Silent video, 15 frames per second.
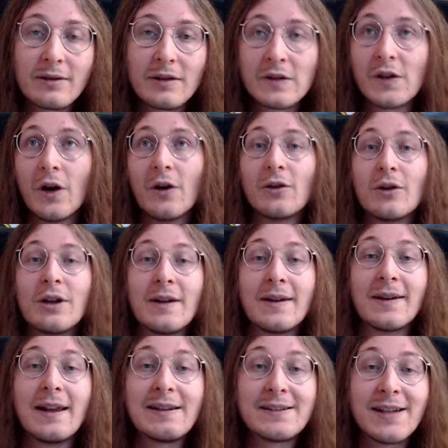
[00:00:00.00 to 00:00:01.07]
So
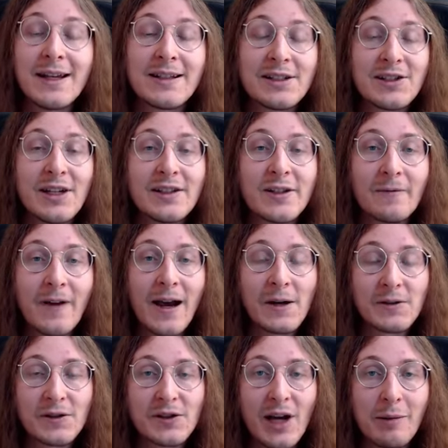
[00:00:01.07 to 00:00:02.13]
let's say that she's the
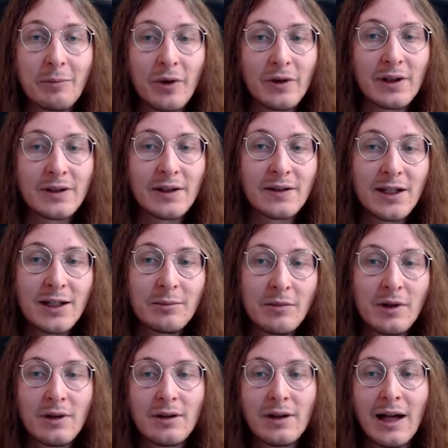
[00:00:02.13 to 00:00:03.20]
fastest champion in the team
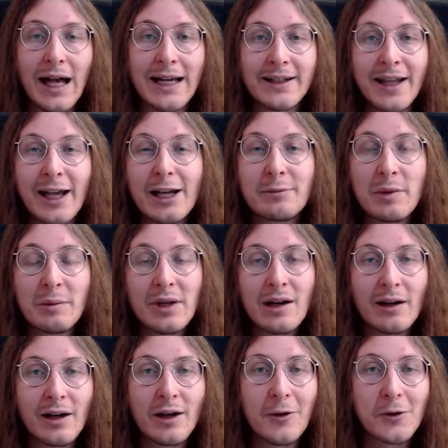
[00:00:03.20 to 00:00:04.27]
and the enemy
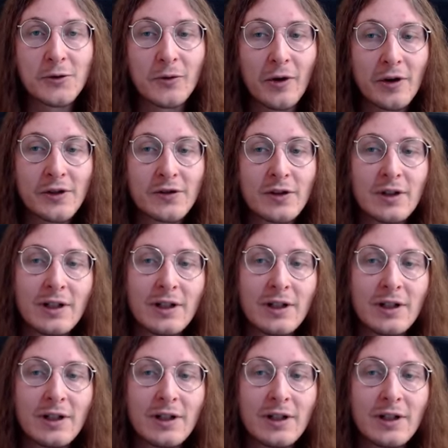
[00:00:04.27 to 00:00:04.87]
Mikage goes first.